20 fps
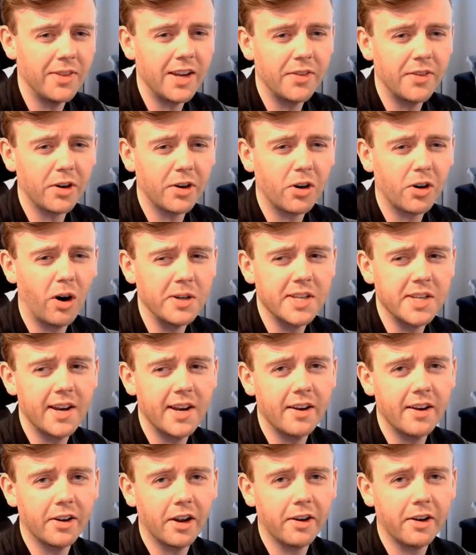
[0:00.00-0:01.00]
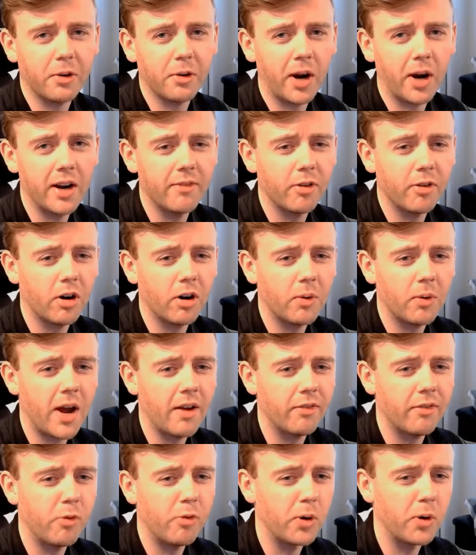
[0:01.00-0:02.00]
the other cards that didn't get graded for
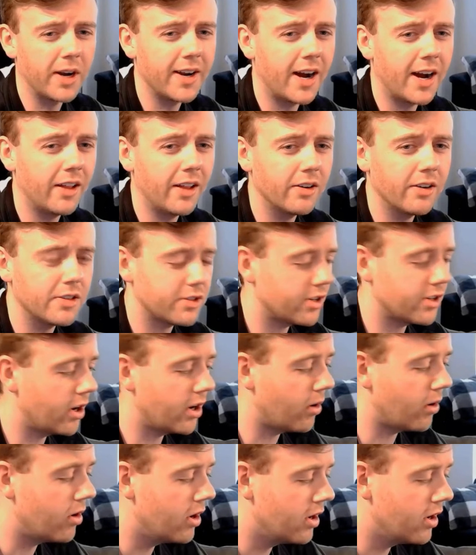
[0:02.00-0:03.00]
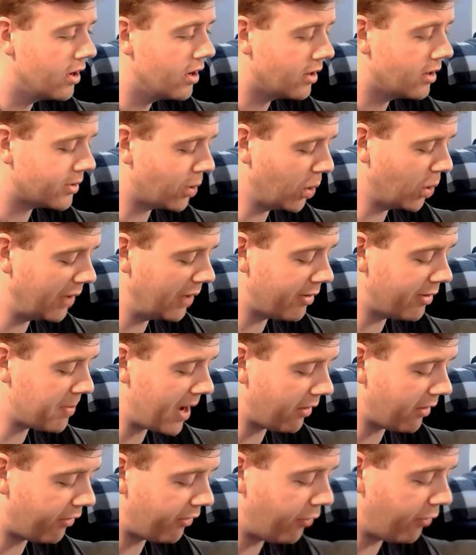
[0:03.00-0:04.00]
around $40. So total of
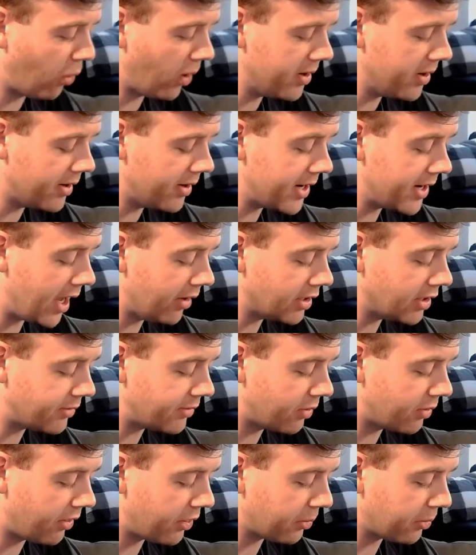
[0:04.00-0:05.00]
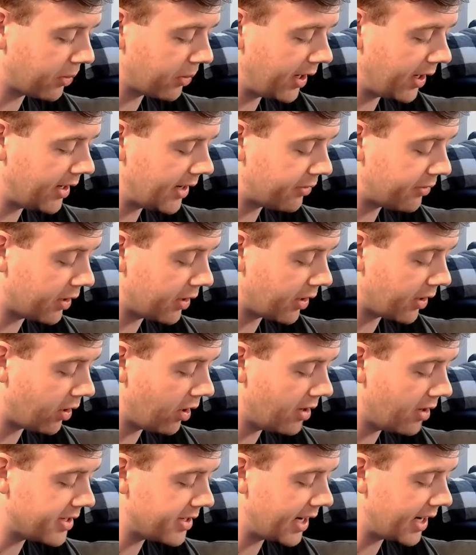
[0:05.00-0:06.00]
about $400 for 3 different
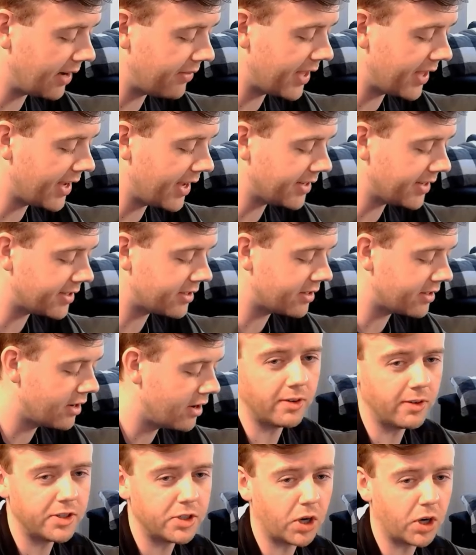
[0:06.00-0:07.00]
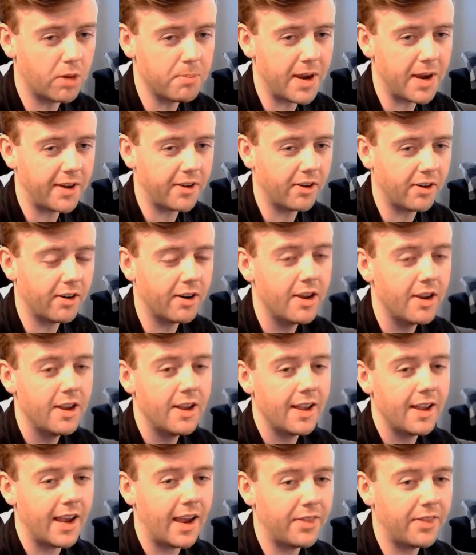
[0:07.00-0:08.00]
cards. I have this, Charmander,
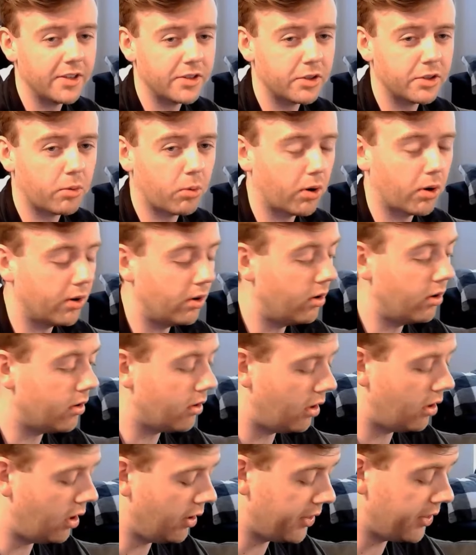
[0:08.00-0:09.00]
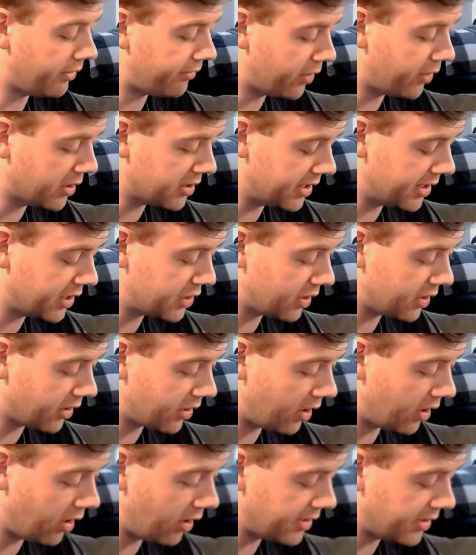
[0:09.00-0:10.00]
and the Squirtle, all the first edition
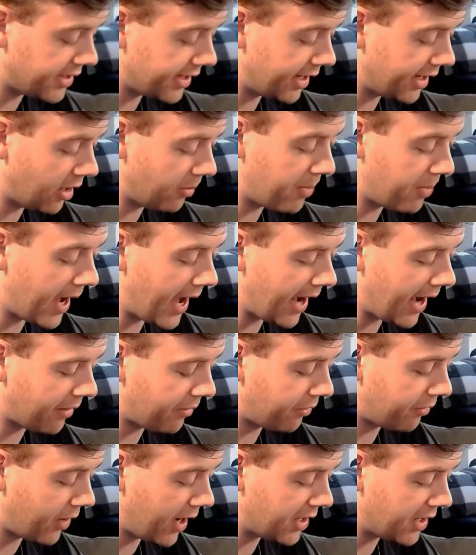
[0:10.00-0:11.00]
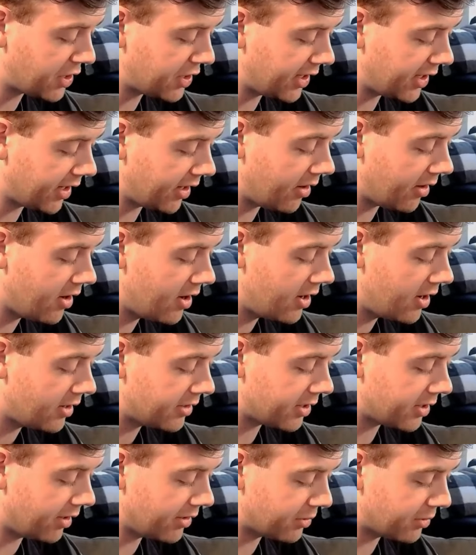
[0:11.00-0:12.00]
cards here, packed fresh here.
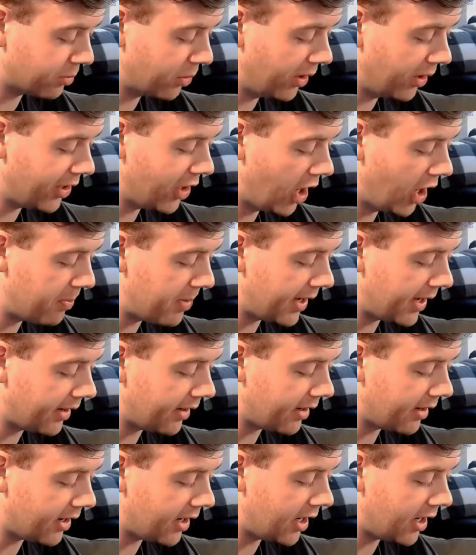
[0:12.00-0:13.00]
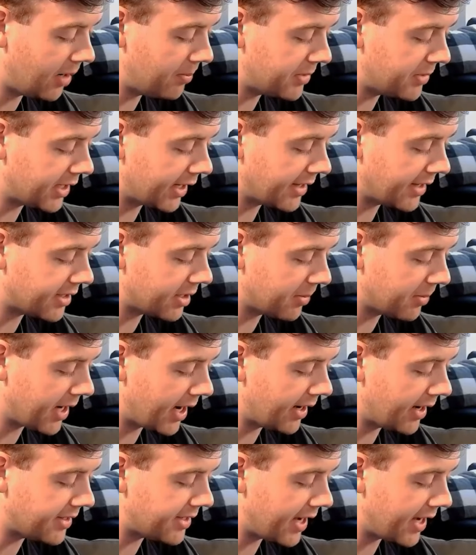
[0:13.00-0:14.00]
So I was really hoping to get some
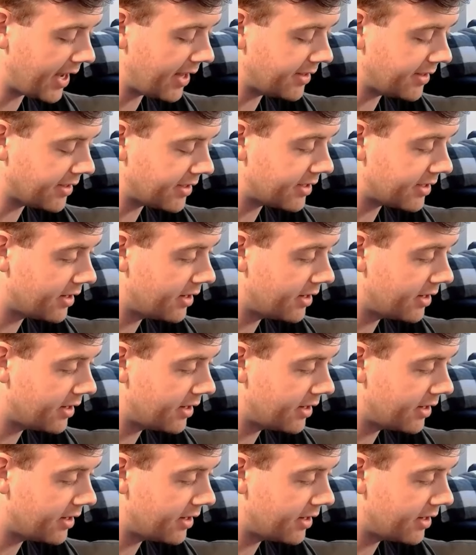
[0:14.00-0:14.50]
kind of 10s